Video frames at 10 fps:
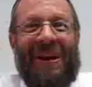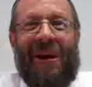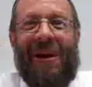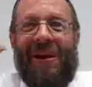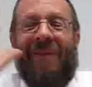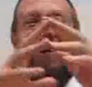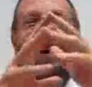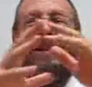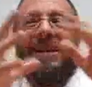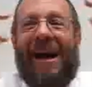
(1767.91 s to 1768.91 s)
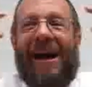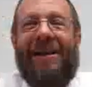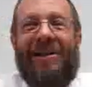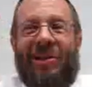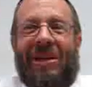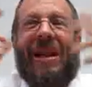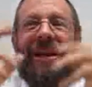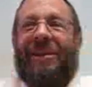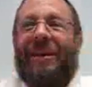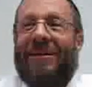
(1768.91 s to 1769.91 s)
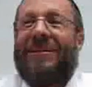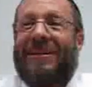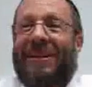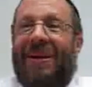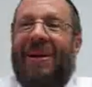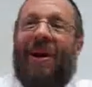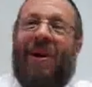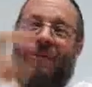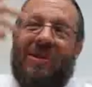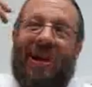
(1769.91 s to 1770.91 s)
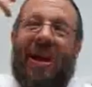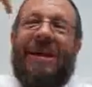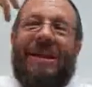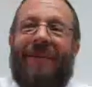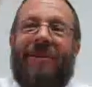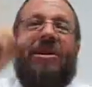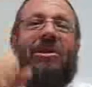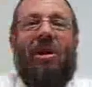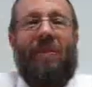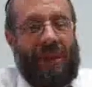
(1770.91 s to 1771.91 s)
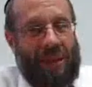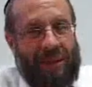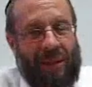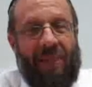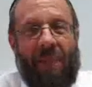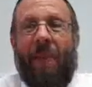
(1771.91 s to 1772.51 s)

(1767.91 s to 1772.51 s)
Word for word: of ontology and ethics, of scientific determinism,